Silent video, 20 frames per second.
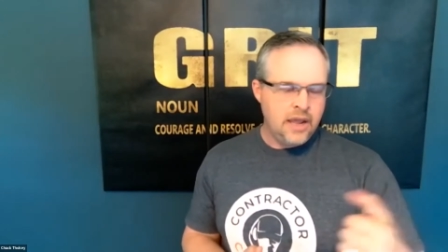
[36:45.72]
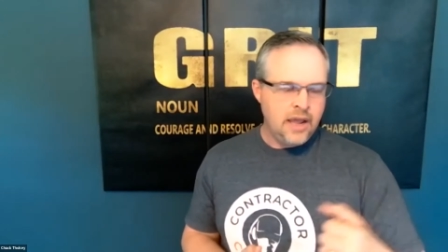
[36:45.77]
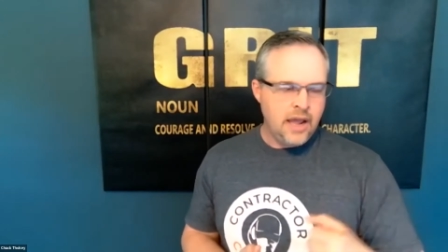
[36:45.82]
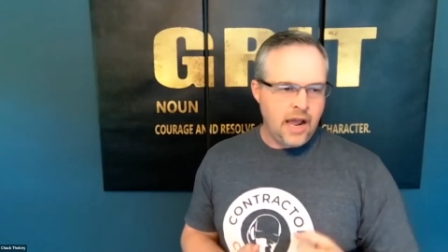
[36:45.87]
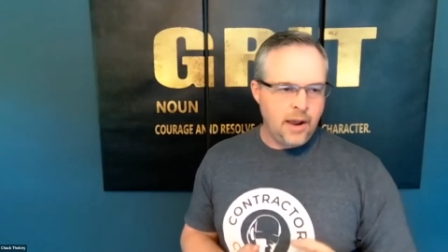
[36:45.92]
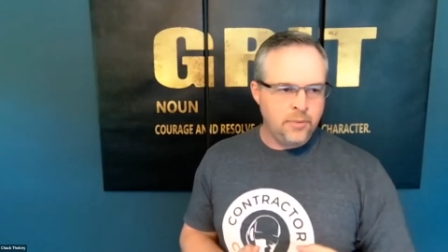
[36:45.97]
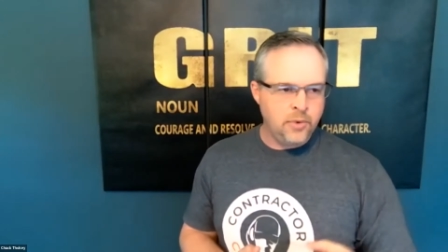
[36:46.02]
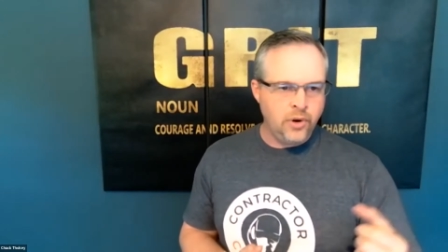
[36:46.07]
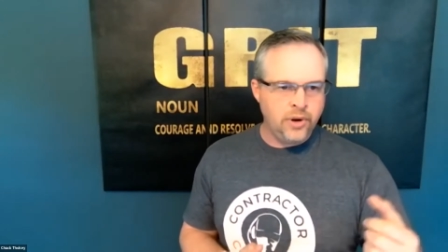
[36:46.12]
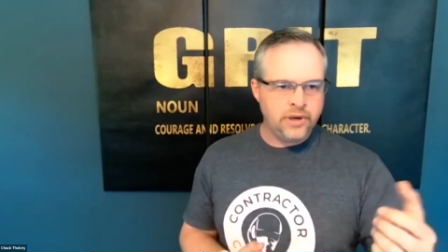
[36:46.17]

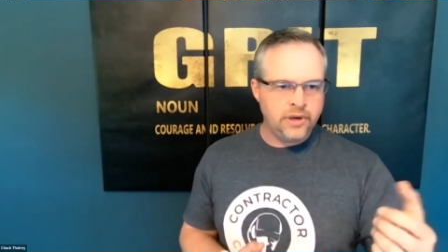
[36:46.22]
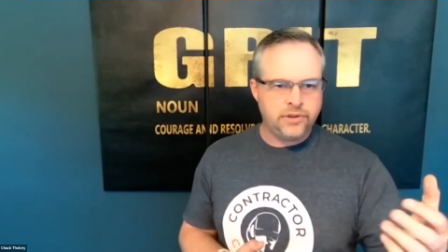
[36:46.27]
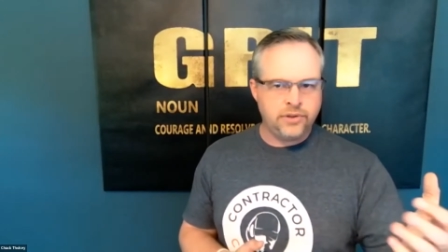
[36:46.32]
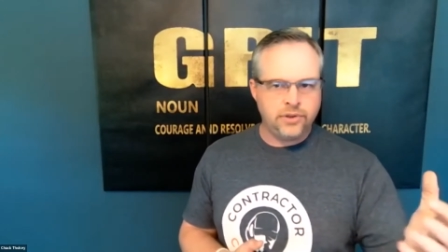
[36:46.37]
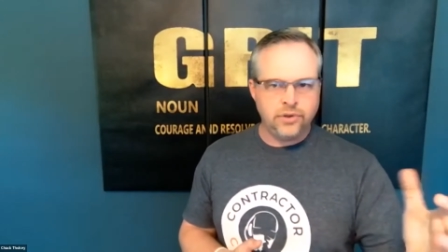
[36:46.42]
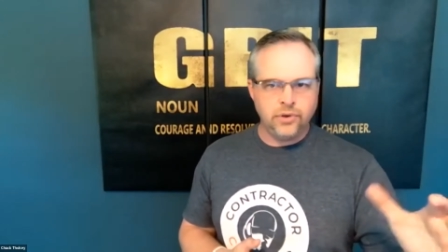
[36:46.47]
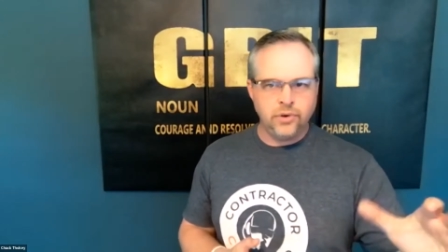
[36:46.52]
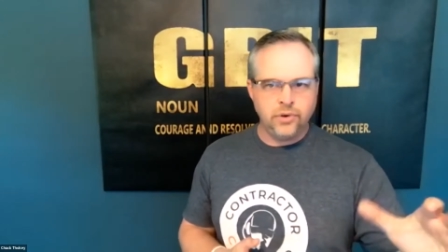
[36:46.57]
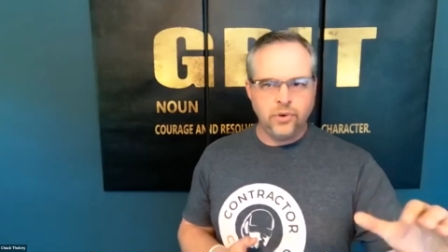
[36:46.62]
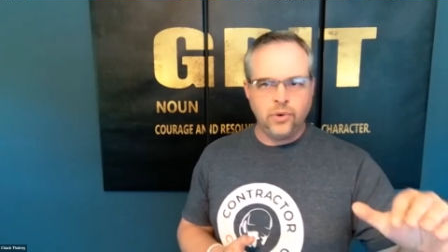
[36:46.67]
I'm going
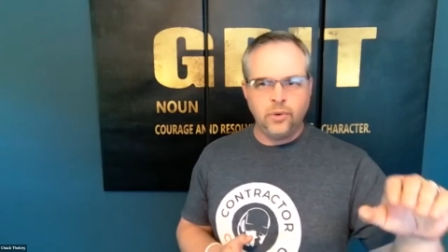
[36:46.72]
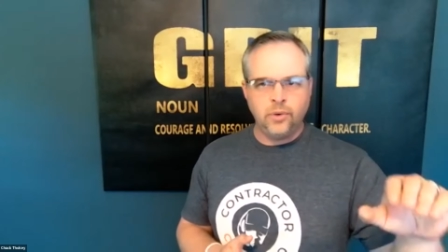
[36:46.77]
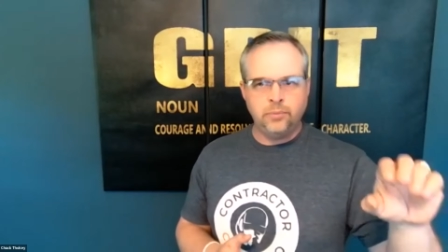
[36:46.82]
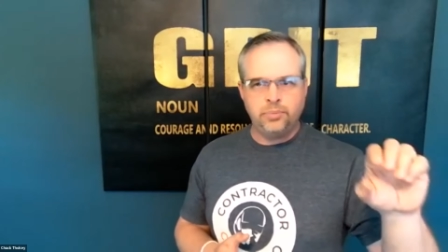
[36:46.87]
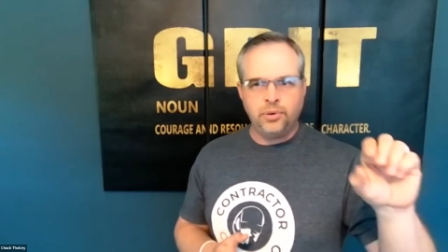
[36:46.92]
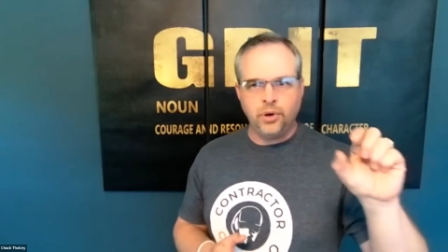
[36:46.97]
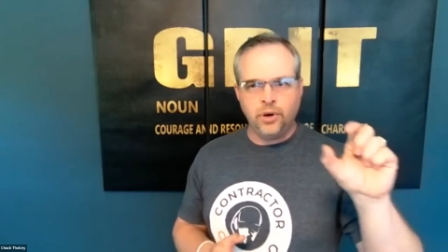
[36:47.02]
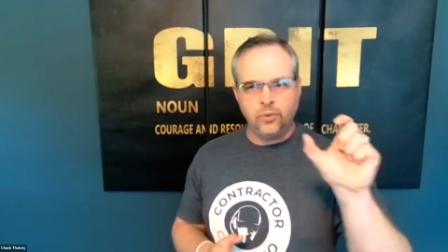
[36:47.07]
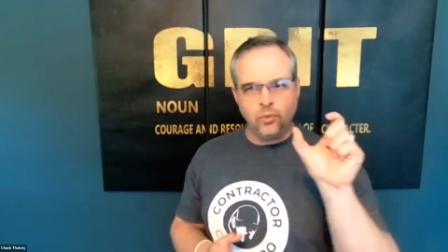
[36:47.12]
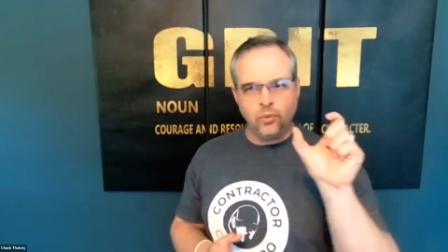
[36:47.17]

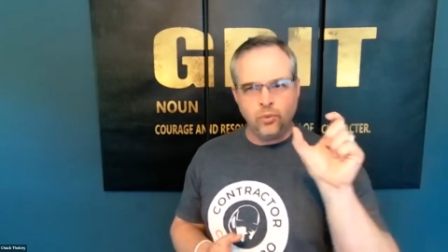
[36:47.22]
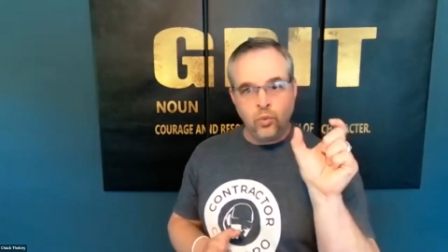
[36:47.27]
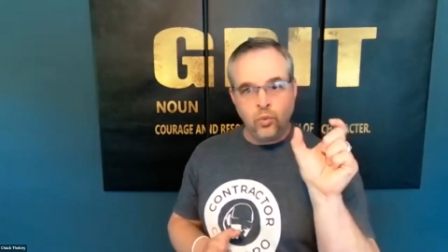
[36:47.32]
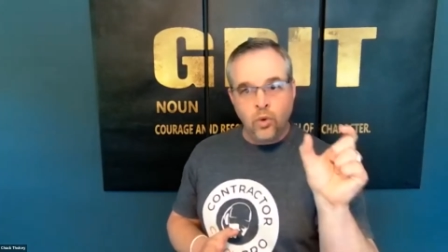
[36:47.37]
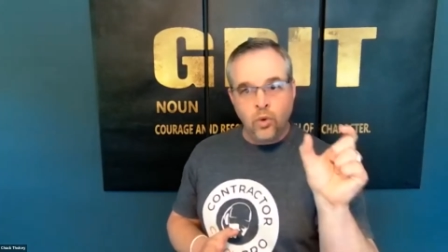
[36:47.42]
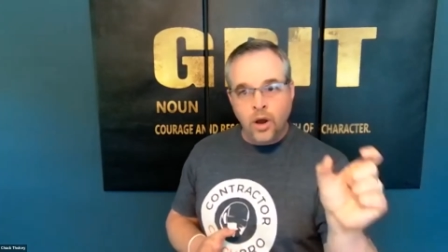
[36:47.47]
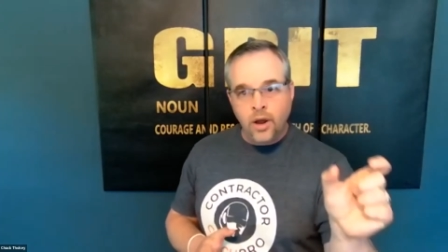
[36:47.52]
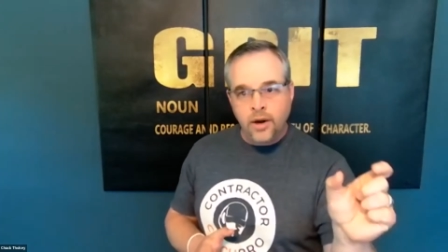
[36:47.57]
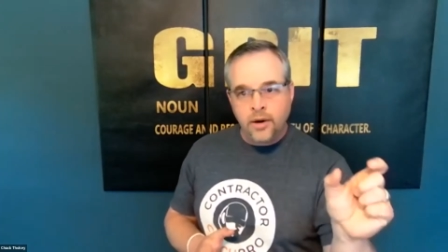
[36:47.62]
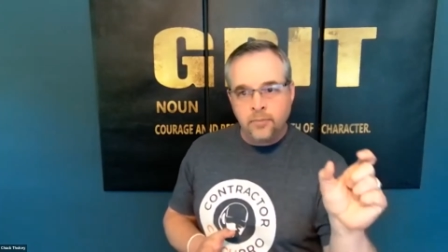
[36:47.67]
to put
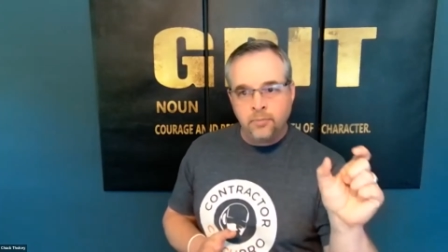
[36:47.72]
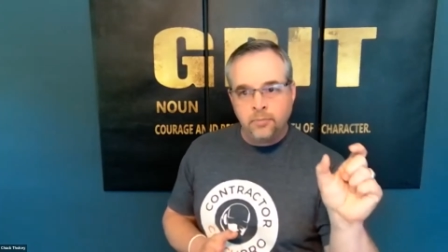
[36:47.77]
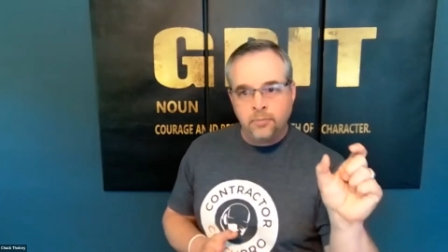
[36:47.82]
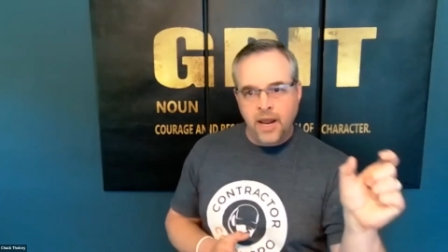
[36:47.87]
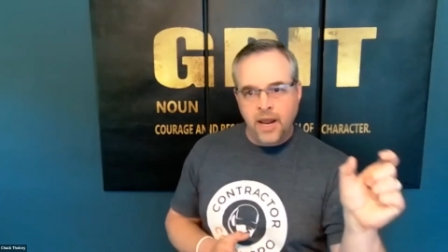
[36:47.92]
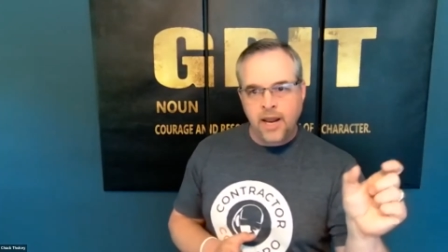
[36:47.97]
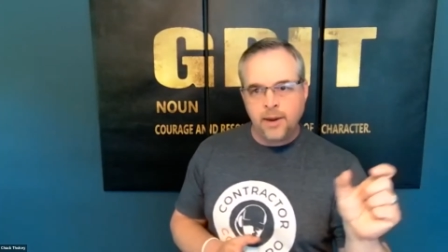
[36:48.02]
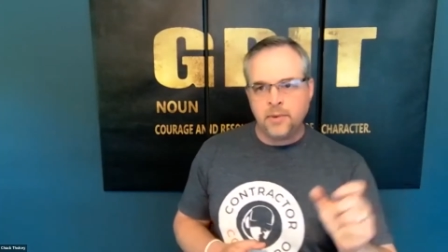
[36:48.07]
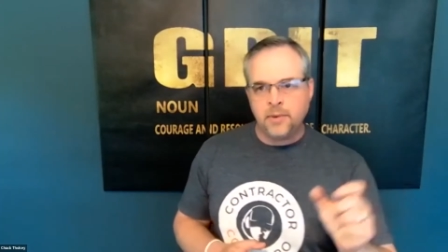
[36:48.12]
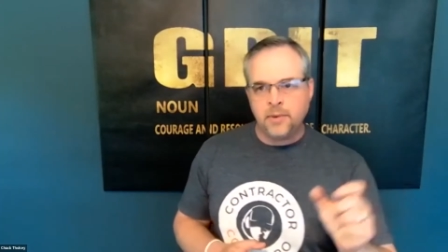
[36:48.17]
one
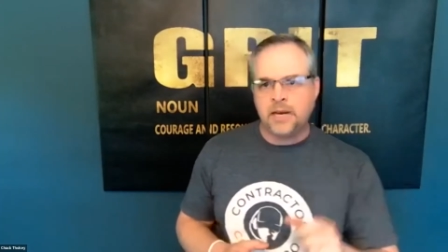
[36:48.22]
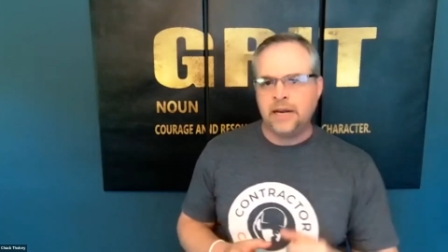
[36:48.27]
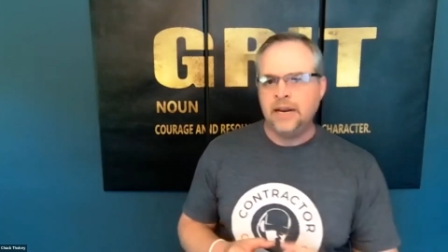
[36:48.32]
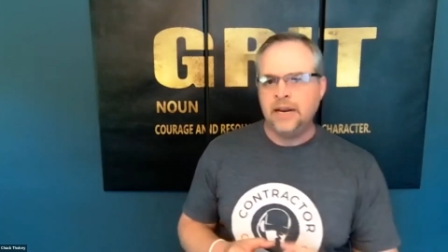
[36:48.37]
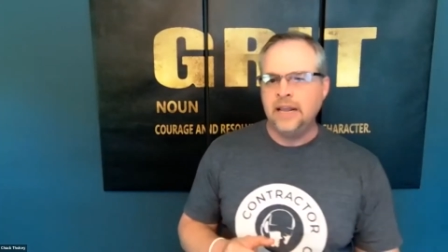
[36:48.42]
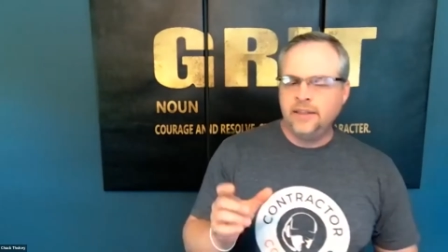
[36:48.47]
payment.